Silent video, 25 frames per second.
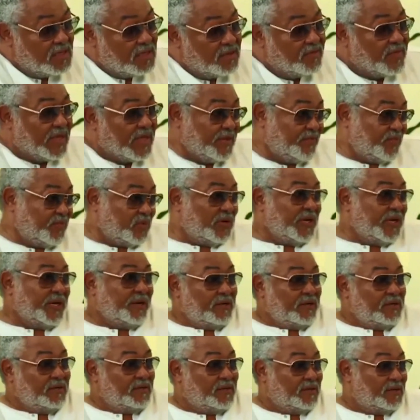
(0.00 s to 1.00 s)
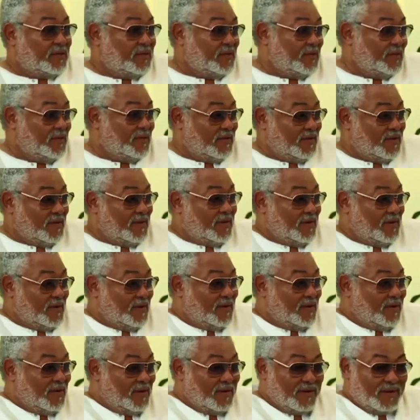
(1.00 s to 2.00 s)
But the point is,
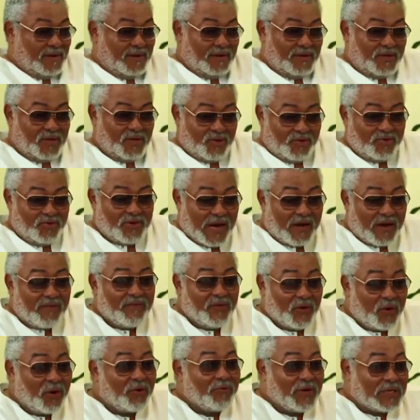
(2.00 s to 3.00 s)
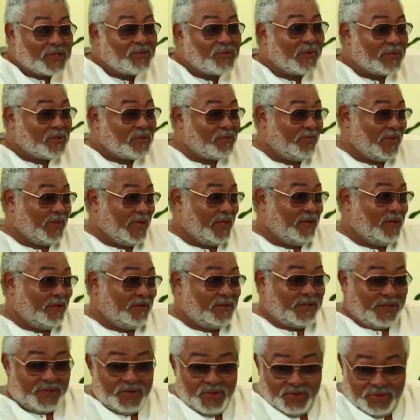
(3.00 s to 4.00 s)
you have your
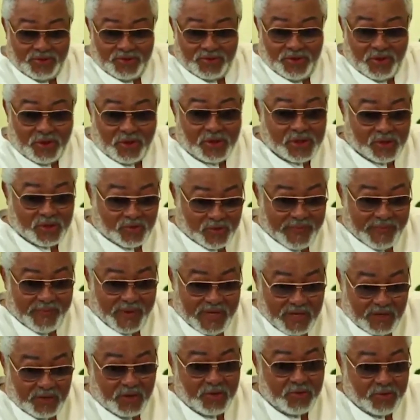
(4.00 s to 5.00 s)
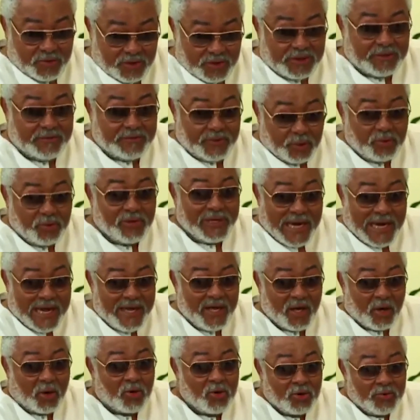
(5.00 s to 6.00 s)
responsibility. You do your sweeping, you lay
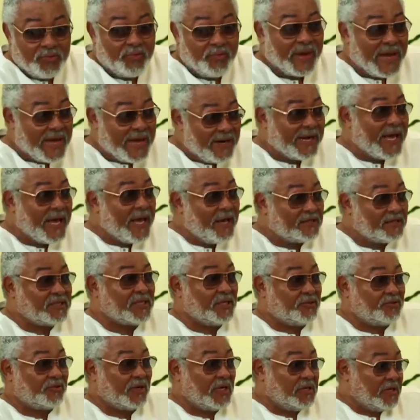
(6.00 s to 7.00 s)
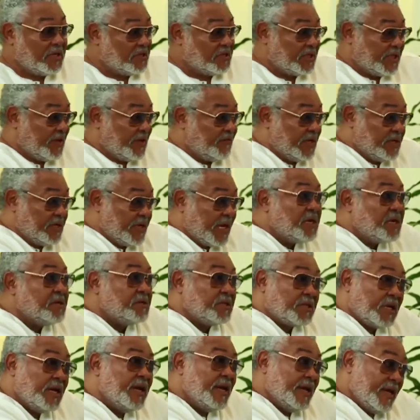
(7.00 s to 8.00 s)
your own bed, etc. And the servant
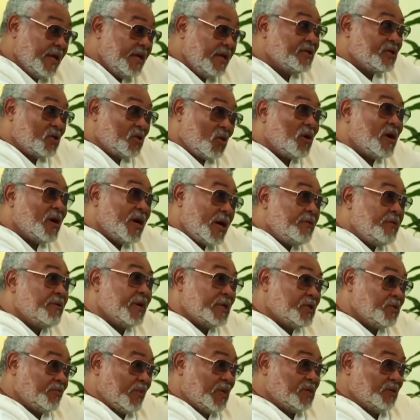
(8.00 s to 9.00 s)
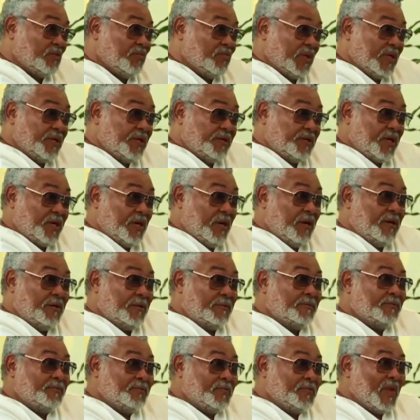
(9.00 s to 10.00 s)
has his or her responsibility.
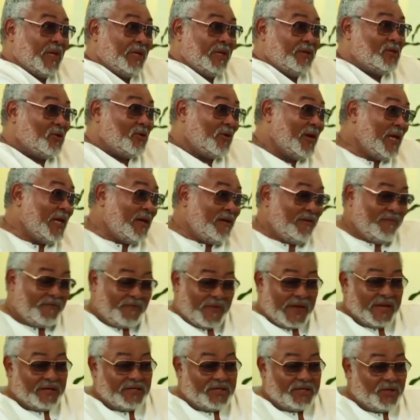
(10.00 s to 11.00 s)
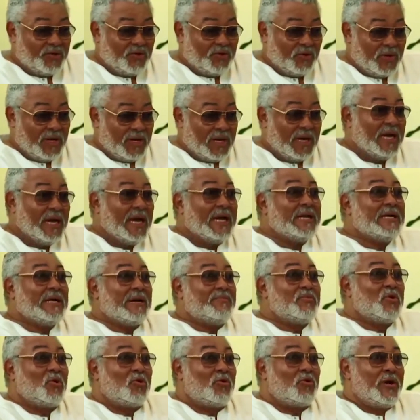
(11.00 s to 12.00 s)
So in effect, you end
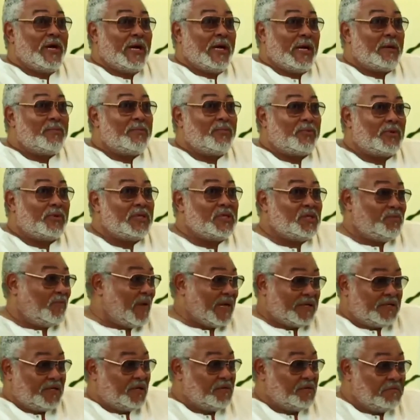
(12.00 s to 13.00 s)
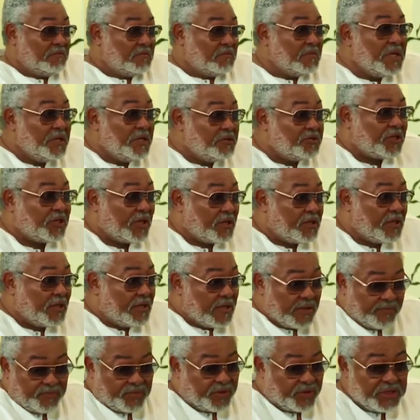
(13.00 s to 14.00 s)
up growing up respecting each other and
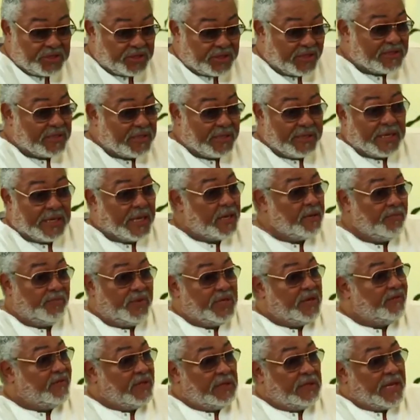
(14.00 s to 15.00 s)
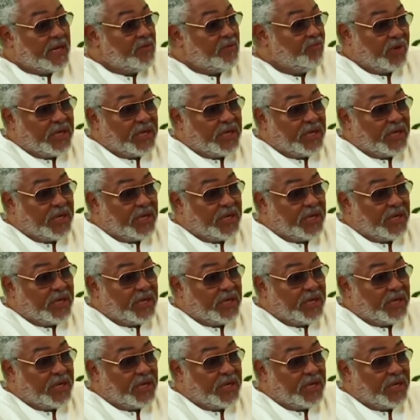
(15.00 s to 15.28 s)
appreciating and behaving like